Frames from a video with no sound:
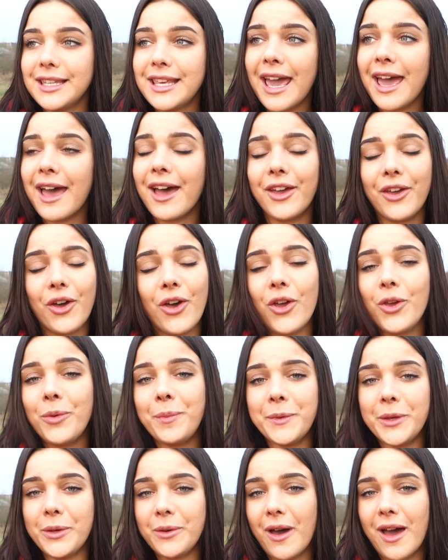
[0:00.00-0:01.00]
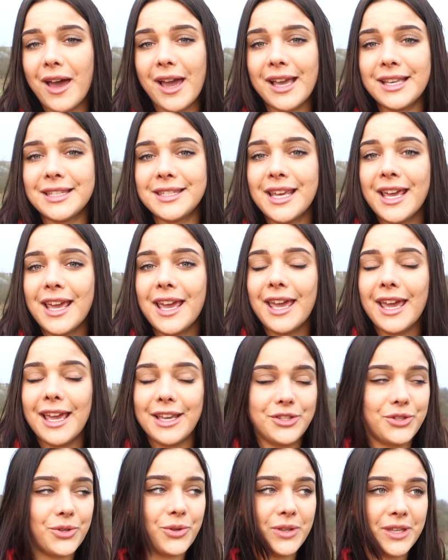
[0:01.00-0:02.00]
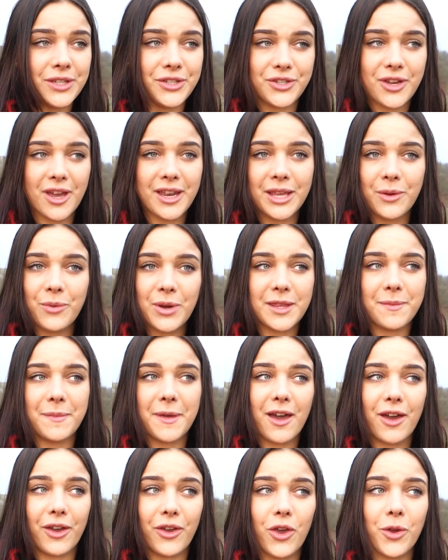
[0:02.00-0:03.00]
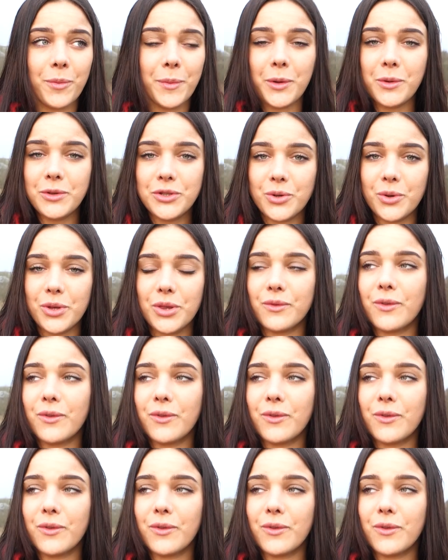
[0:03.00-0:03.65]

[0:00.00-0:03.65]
Yeah, I hope you guys enjoy this journey with me. I hope you enjoy the